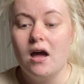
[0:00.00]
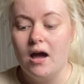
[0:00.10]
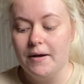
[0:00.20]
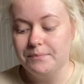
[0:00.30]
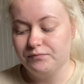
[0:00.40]

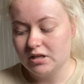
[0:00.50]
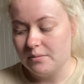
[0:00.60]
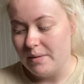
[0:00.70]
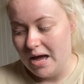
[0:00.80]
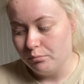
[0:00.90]

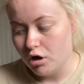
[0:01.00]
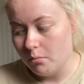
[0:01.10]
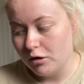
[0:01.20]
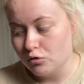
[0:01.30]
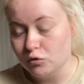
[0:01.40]
better
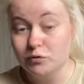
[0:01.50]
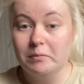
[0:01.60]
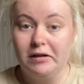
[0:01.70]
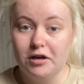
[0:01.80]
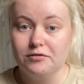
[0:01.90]
Primark hauls when
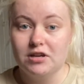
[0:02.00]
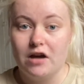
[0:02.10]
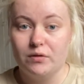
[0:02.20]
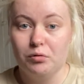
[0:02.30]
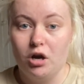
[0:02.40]
I go to
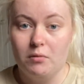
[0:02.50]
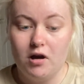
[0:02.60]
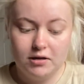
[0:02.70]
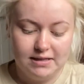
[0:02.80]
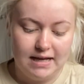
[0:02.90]
other Primarks,